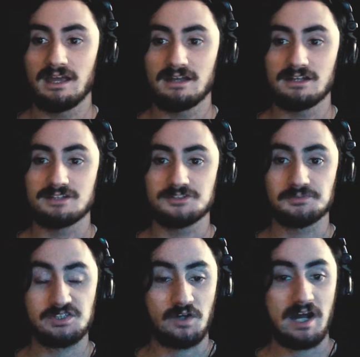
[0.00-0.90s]
And
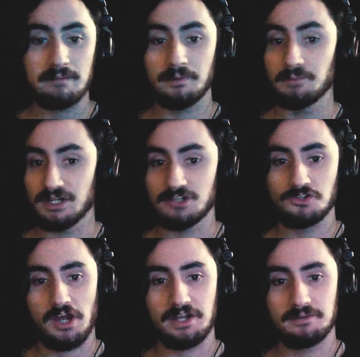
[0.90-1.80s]
subscribe. I'm gonna
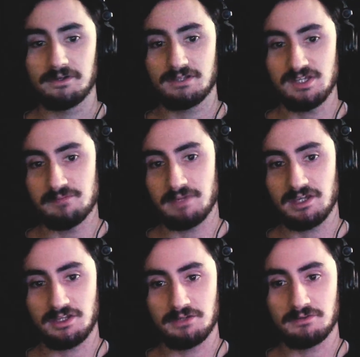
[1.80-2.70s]
try to keep
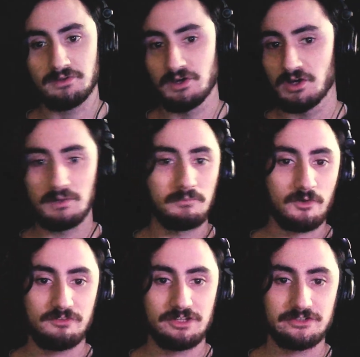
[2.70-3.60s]
making
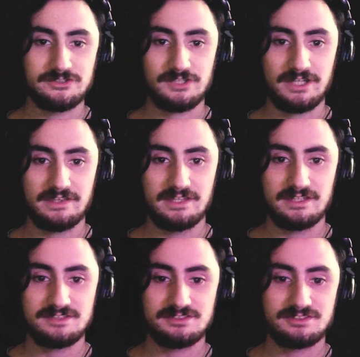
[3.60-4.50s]
more videos like
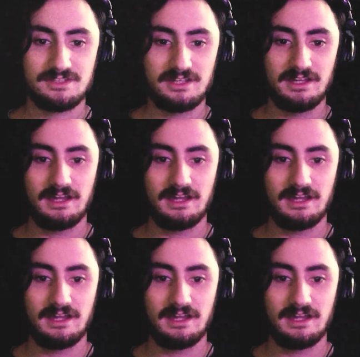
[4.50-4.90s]
this.